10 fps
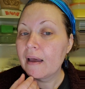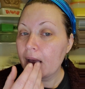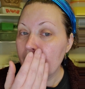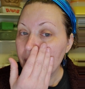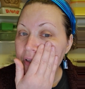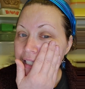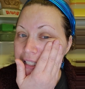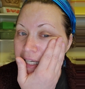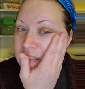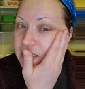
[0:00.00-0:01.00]
What this
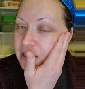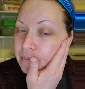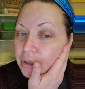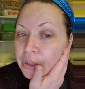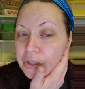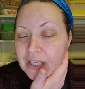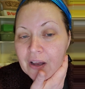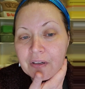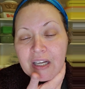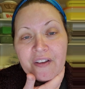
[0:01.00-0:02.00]
does is it blurs
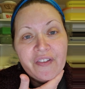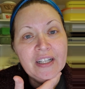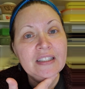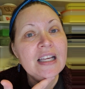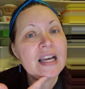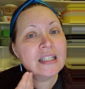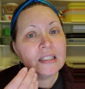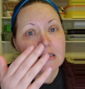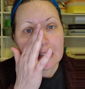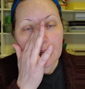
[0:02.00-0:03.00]
out any fine
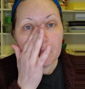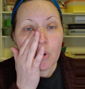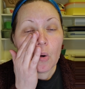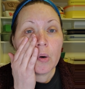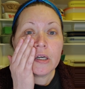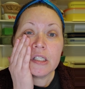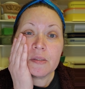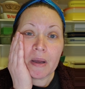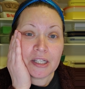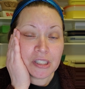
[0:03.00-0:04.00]
lines and pores
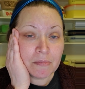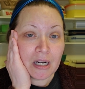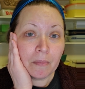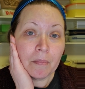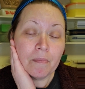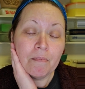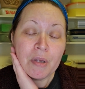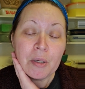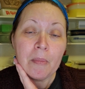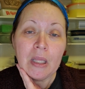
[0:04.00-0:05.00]
by just
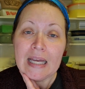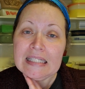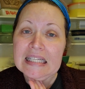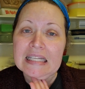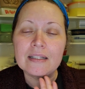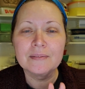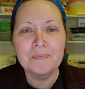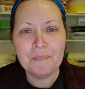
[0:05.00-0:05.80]
minimalizing.